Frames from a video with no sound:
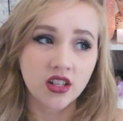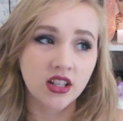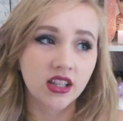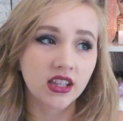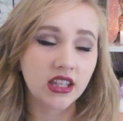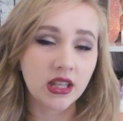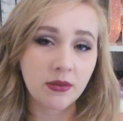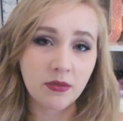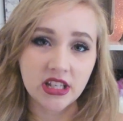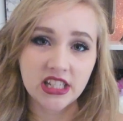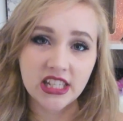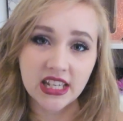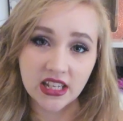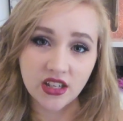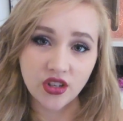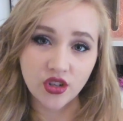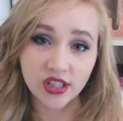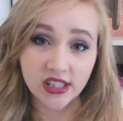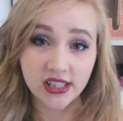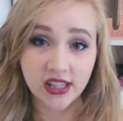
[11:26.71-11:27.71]

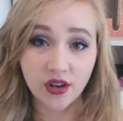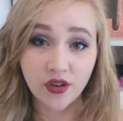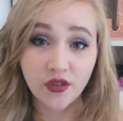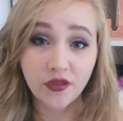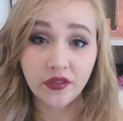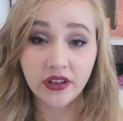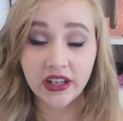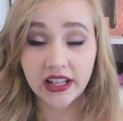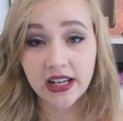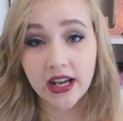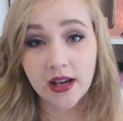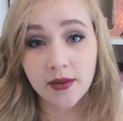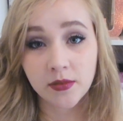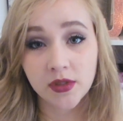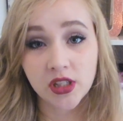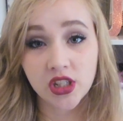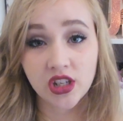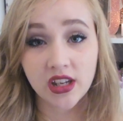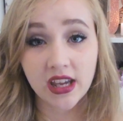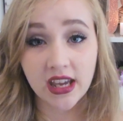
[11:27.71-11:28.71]
limiting yourself when it
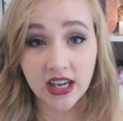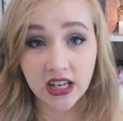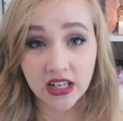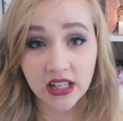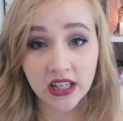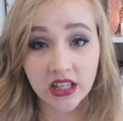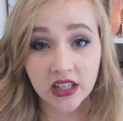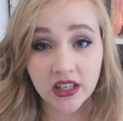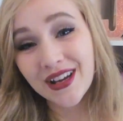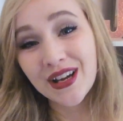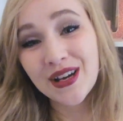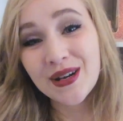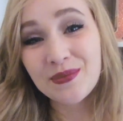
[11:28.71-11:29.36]
comes to eating.